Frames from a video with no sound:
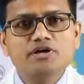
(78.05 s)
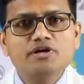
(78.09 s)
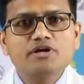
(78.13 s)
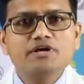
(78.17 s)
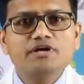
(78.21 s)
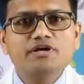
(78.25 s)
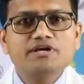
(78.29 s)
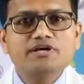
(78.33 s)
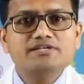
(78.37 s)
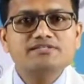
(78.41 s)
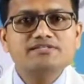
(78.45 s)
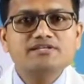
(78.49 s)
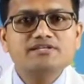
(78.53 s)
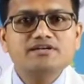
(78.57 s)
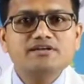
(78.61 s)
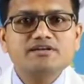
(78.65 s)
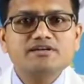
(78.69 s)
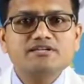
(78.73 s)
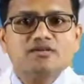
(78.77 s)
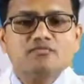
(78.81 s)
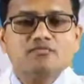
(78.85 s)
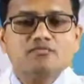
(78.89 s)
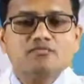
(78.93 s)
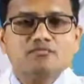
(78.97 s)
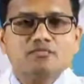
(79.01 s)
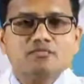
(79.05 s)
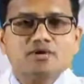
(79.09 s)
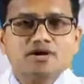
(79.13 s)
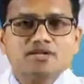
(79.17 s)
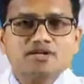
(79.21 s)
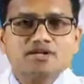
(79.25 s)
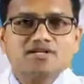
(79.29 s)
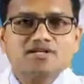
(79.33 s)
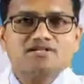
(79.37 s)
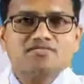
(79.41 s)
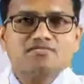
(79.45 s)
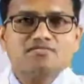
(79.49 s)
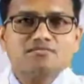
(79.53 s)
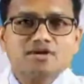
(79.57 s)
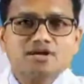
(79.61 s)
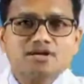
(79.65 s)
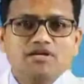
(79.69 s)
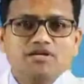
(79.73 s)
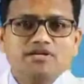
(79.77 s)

is the mother's milk